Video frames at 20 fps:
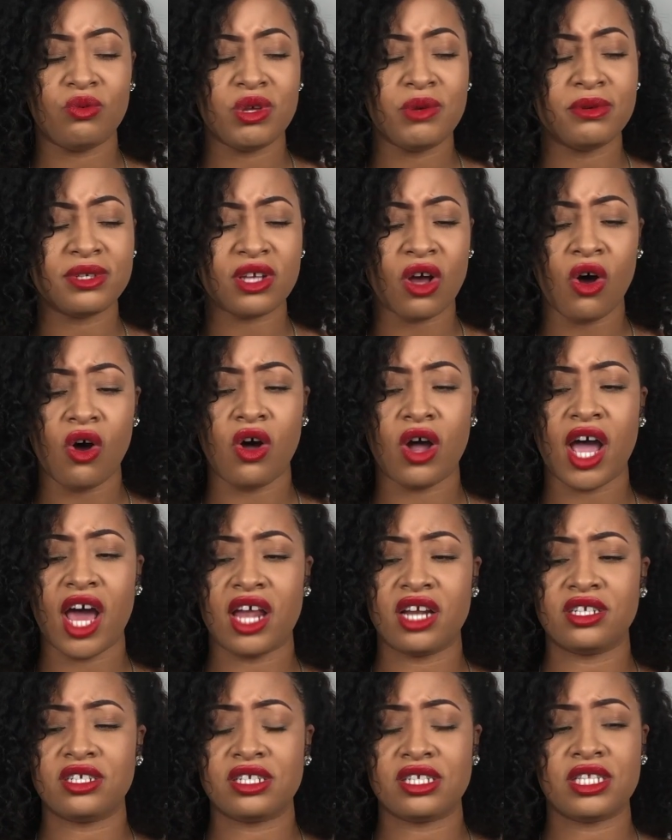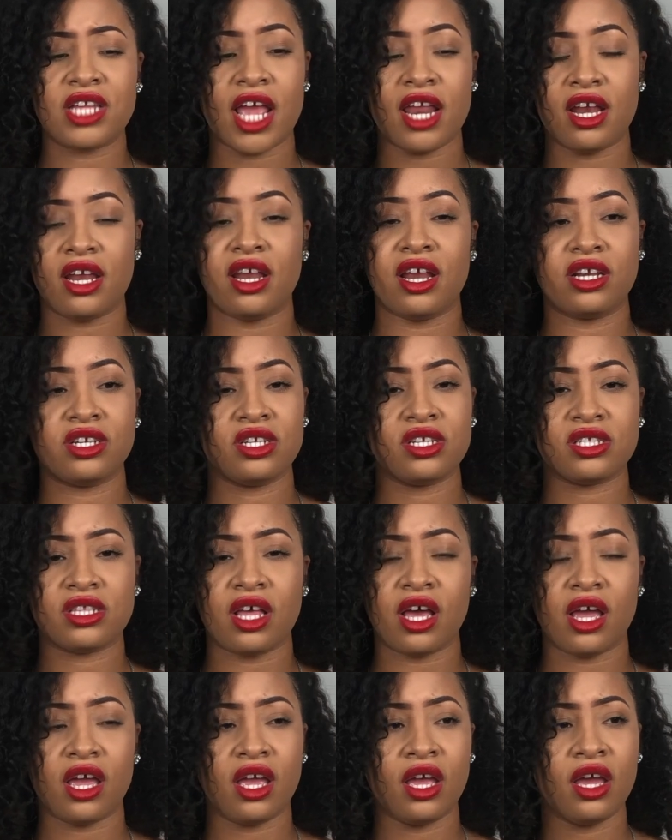we was all kind of just standing there just
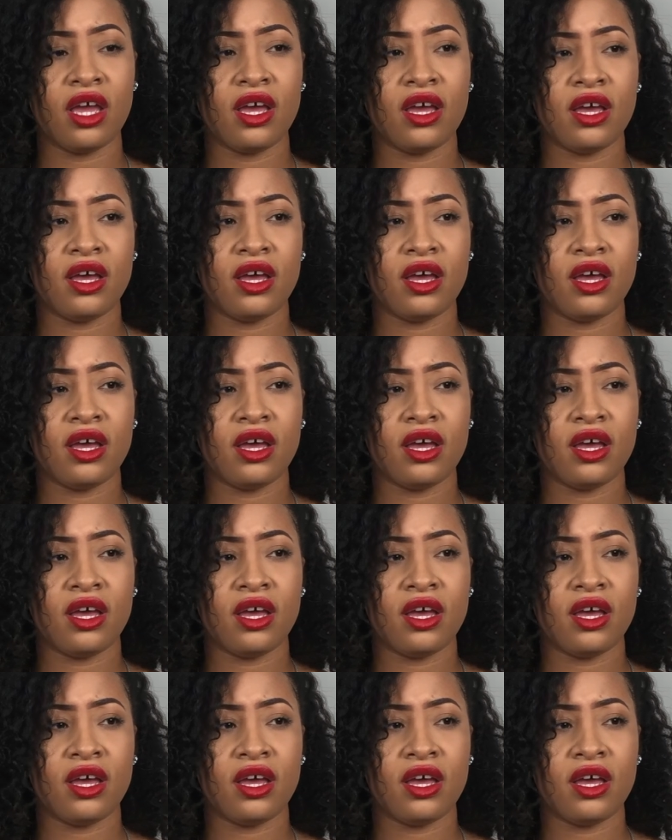did